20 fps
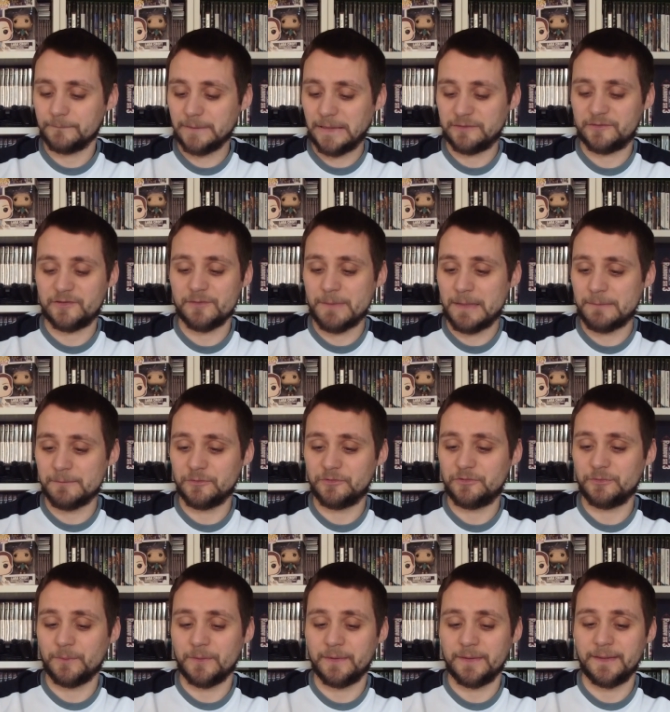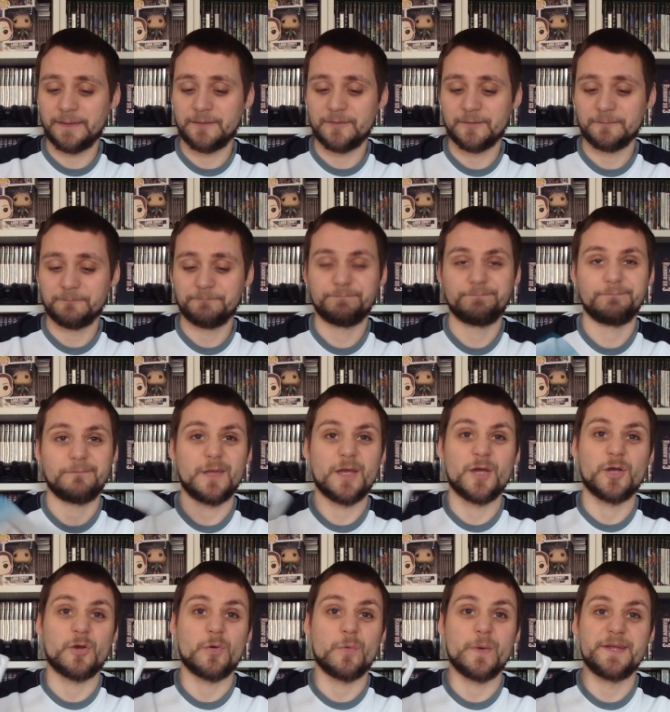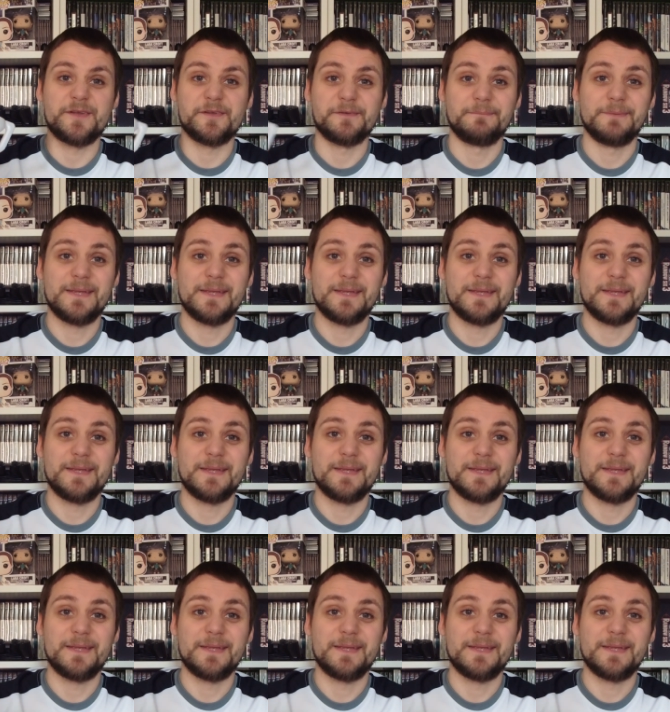Asked him how much he wanted, a quid.